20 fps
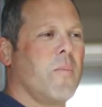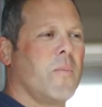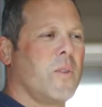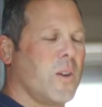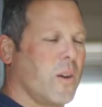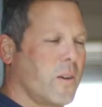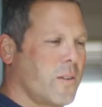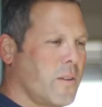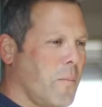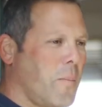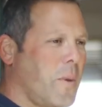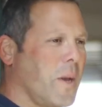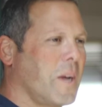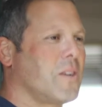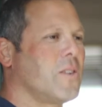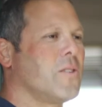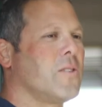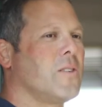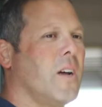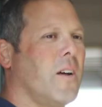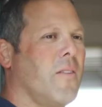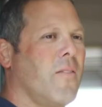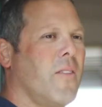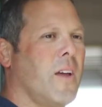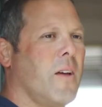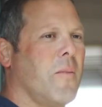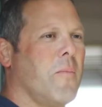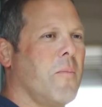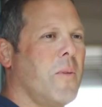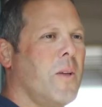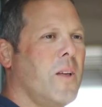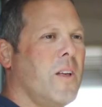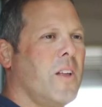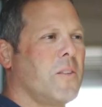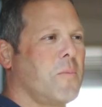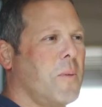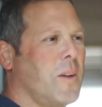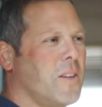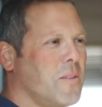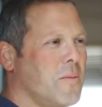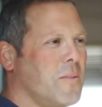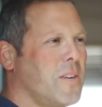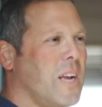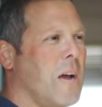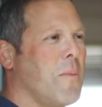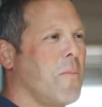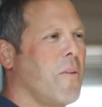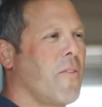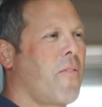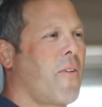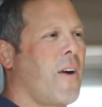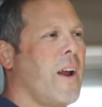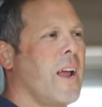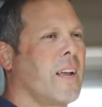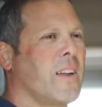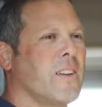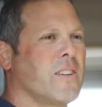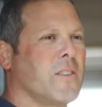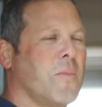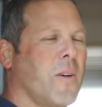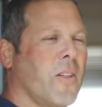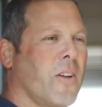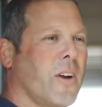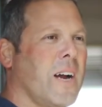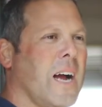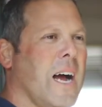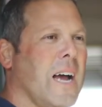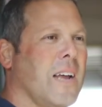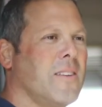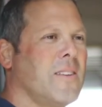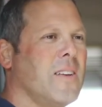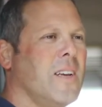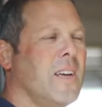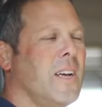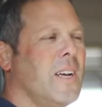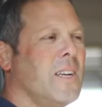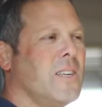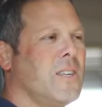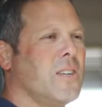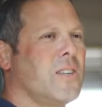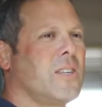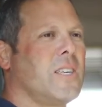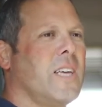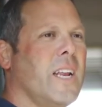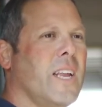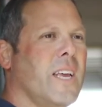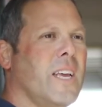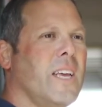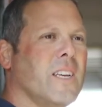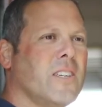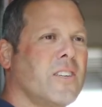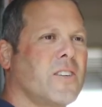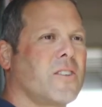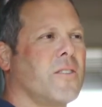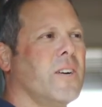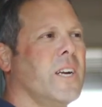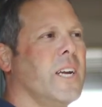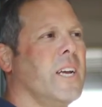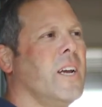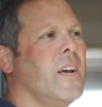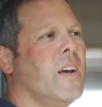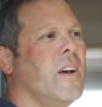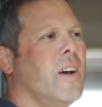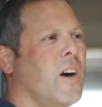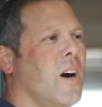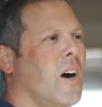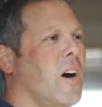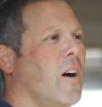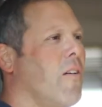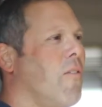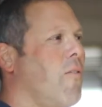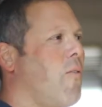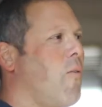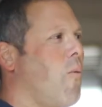took some pictures of them, spent some time with Frank and some other guys, just getting history of